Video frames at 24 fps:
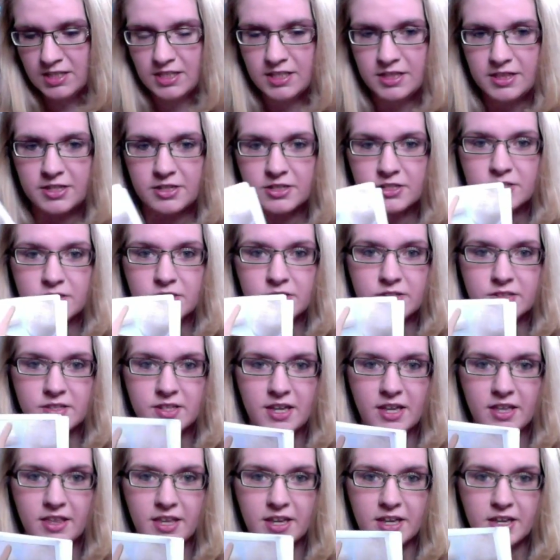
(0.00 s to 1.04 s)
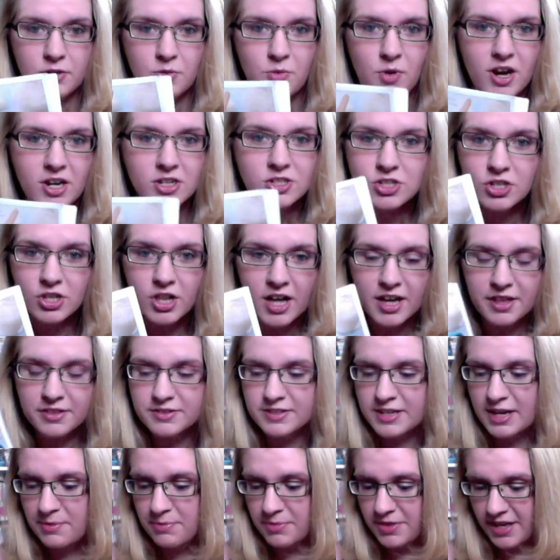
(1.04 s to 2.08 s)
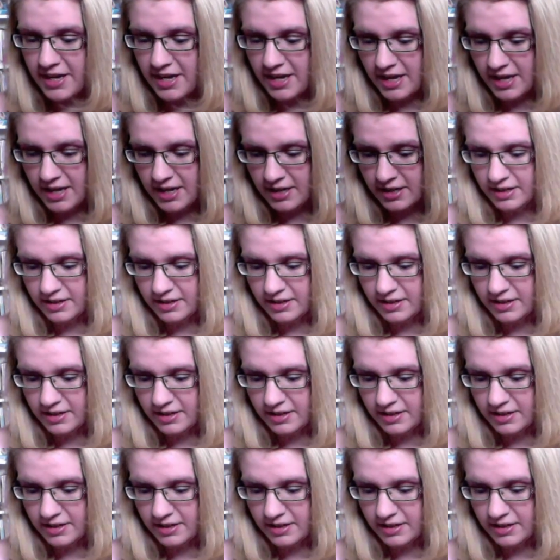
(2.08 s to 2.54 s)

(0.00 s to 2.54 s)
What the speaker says: there's like a washcloth type thing,